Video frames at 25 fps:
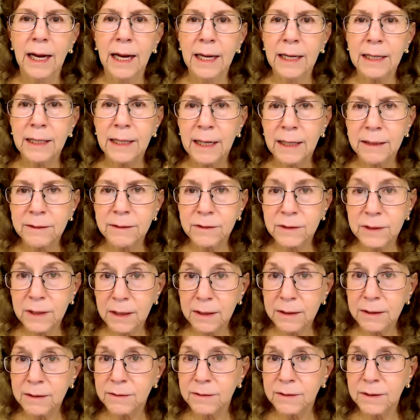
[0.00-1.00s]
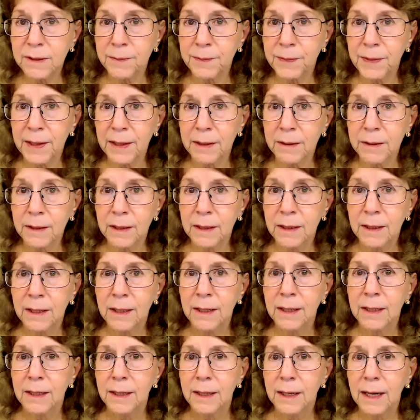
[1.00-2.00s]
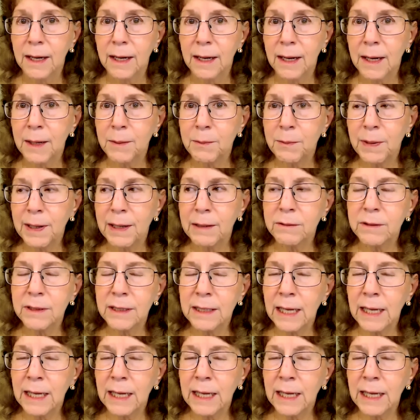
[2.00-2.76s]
And I'll tell you something, about